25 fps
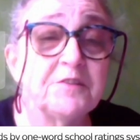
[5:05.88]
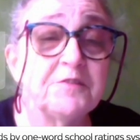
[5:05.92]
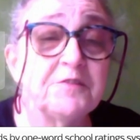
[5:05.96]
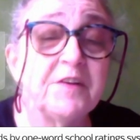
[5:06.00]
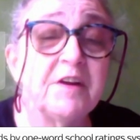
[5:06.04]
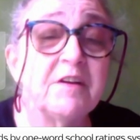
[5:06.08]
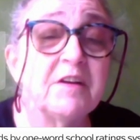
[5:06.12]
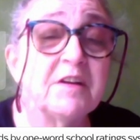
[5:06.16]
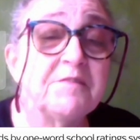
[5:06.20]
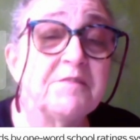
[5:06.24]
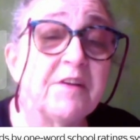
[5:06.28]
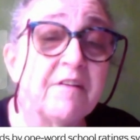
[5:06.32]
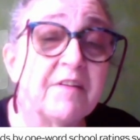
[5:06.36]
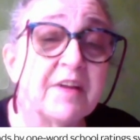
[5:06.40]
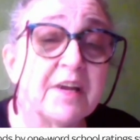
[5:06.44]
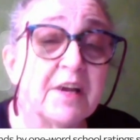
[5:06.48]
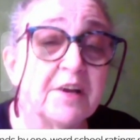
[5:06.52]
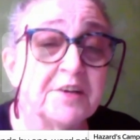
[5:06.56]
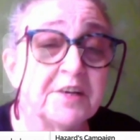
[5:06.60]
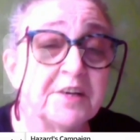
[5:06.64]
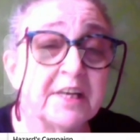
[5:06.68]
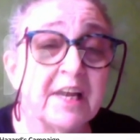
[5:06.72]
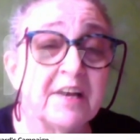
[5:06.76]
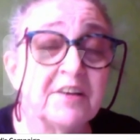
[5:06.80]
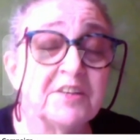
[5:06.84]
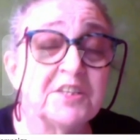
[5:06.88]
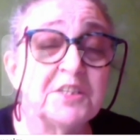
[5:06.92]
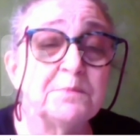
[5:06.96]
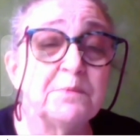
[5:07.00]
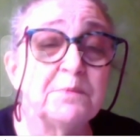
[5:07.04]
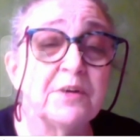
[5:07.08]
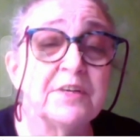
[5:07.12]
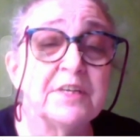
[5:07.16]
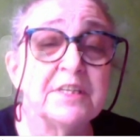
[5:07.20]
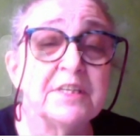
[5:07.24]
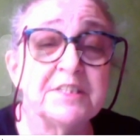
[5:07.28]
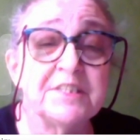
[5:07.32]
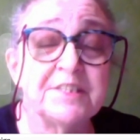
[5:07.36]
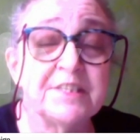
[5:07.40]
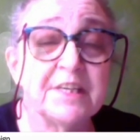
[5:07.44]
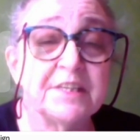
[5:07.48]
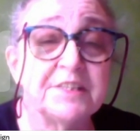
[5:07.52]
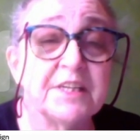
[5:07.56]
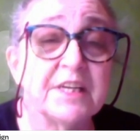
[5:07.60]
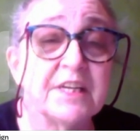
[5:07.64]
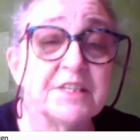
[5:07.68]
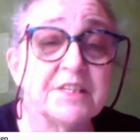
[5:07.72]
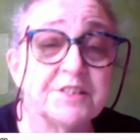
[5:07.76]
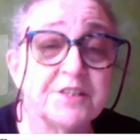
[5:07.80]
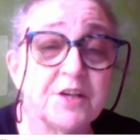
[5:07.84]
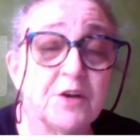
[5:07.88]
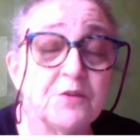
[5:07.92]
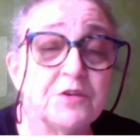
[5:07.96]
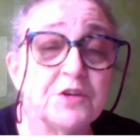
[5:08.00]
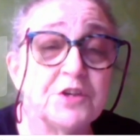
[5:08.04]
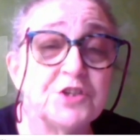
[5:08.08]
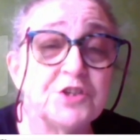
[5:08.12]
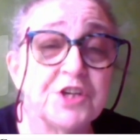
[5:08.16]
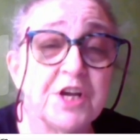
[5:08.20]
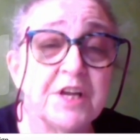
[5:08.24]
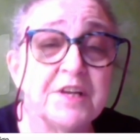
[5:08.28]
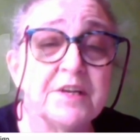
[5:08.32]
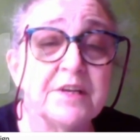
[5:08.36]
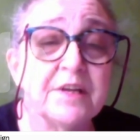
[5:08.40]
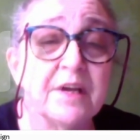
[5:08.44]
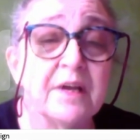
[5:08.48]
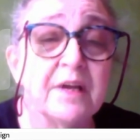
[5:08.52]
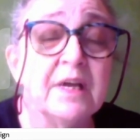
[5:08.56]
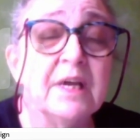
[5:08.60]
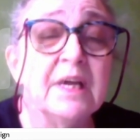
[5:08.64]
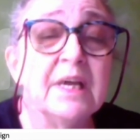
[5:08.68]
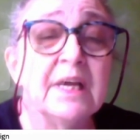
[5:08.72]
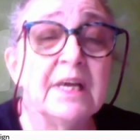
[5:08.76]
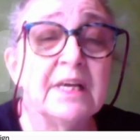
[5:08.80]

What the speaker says: is very, very unaccountable, and it's setting its own agenda,